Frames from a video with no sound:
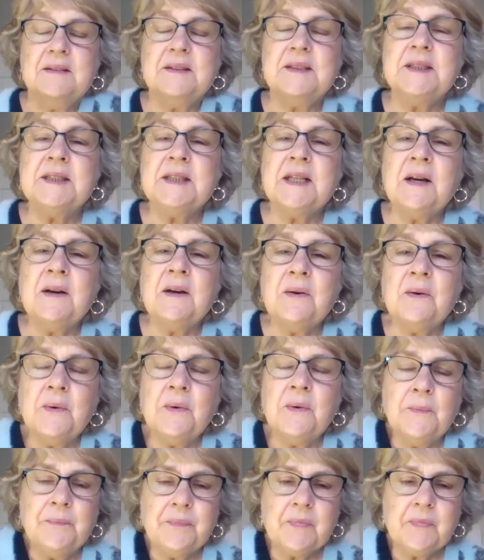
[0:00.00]

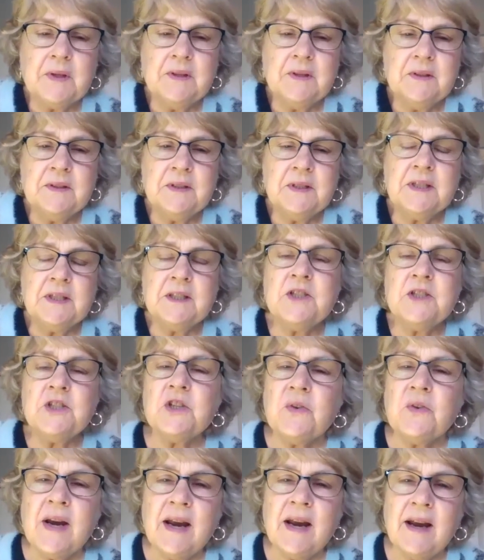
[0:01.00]
So did
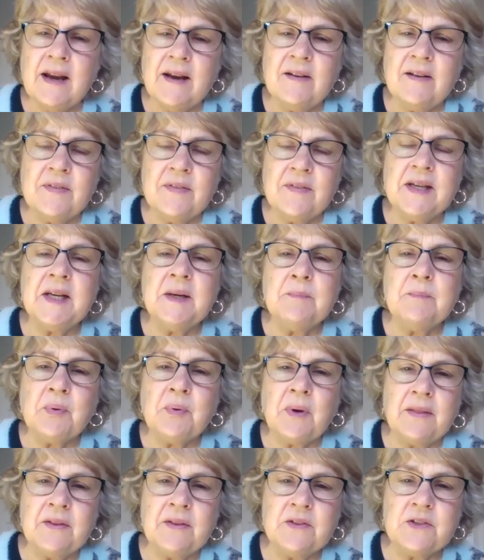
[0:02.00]
you have any
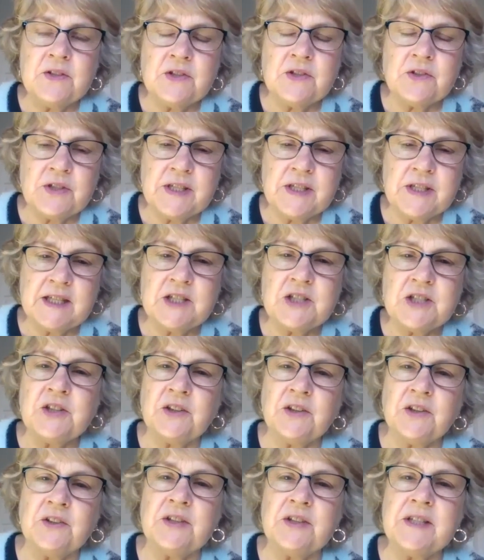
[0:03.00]
brothers or
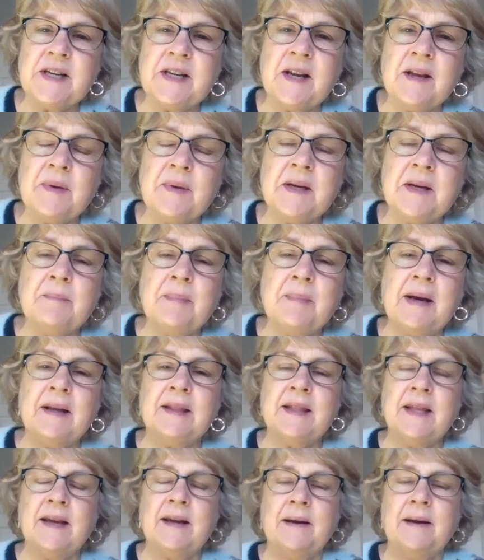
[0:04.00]
sisters? Tell me
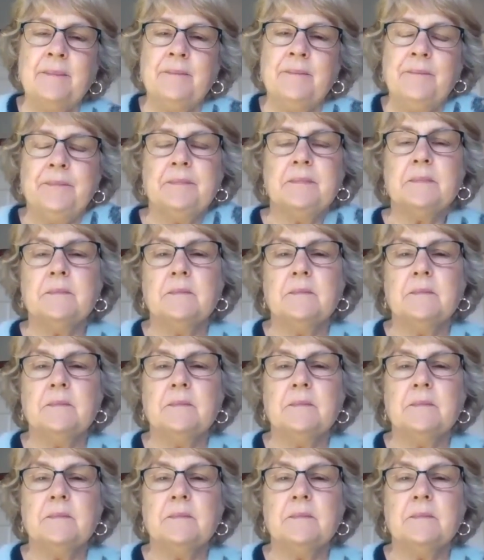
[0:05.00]
about them.